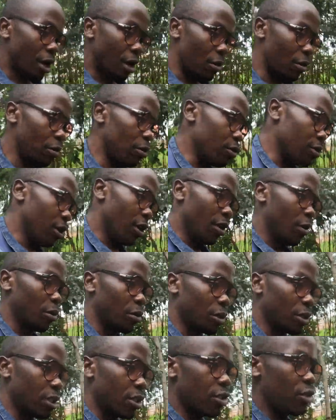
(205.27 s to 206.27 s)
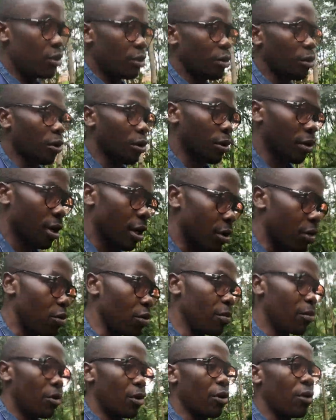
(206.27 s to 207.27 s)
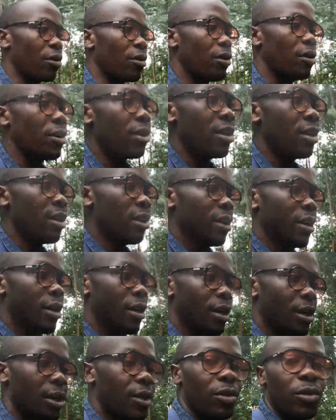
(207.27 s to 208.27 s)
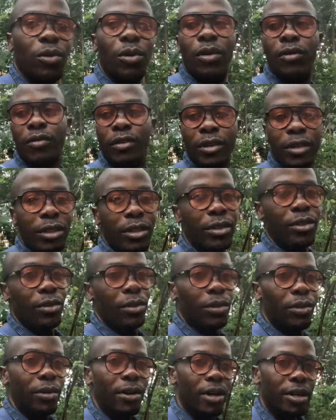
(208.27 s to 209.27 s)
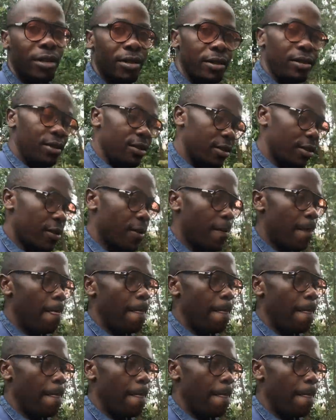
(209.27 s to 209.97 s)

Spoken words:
I will teach you on how to blog and do everything. So guys,